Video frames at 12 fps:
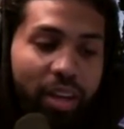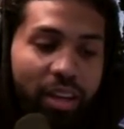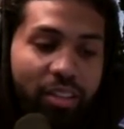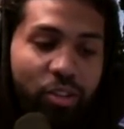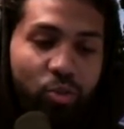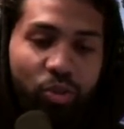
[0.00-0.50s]

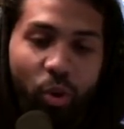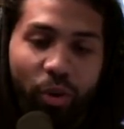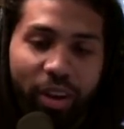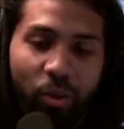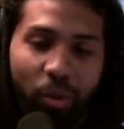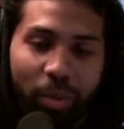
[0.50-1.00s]
Because you
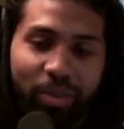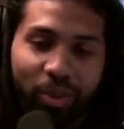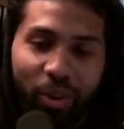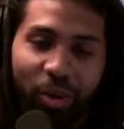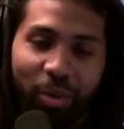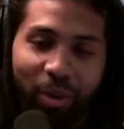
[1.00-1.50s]
don't hear
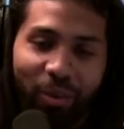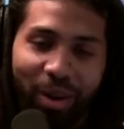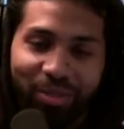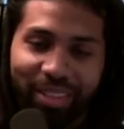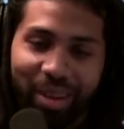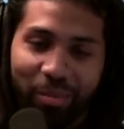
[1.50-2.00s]
women talking
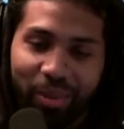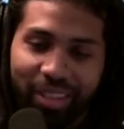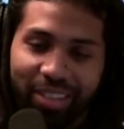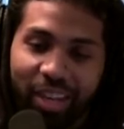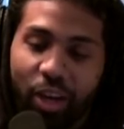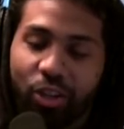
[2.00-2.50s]
about routes that
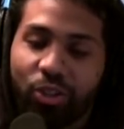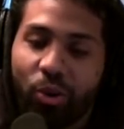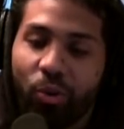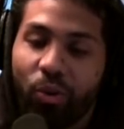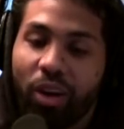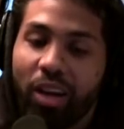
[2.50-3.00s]
much.
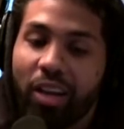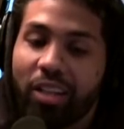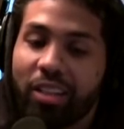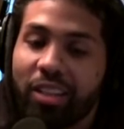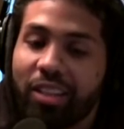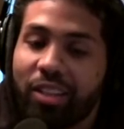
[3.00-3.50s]
So
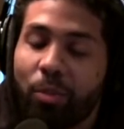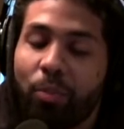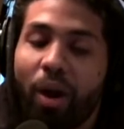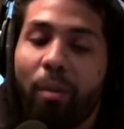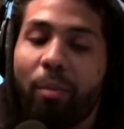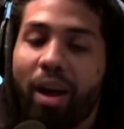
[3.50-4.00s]

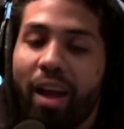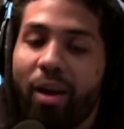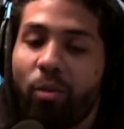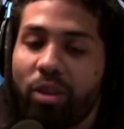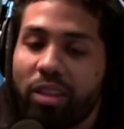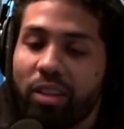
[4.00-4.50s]
the problem
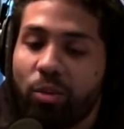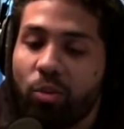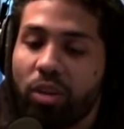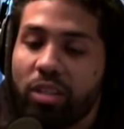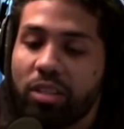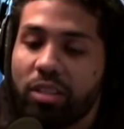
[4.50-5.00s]
I had with
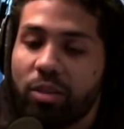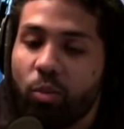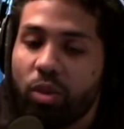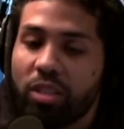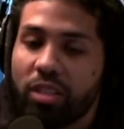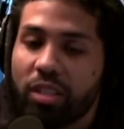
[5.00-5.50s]
it
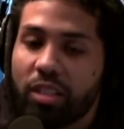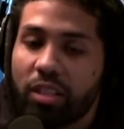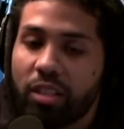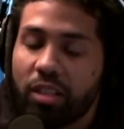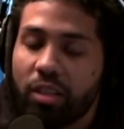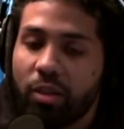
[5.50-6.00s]
was
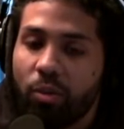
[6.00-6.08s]
wasn't